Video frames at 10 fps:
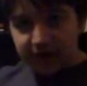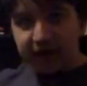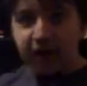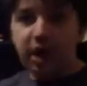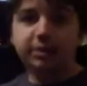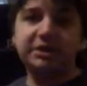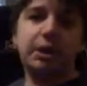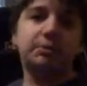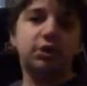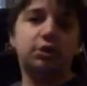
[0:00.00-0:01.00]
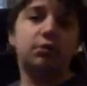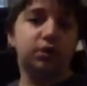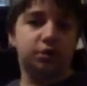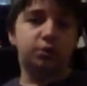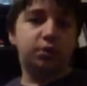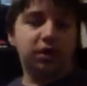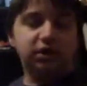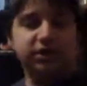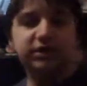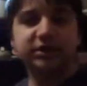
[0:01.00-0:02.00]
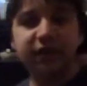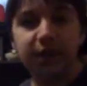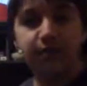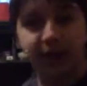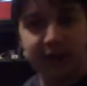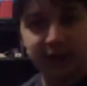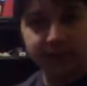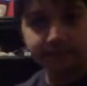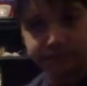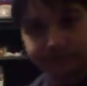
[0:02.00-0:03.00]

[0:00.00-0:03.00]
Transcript: like and comment down below what you want to see by me.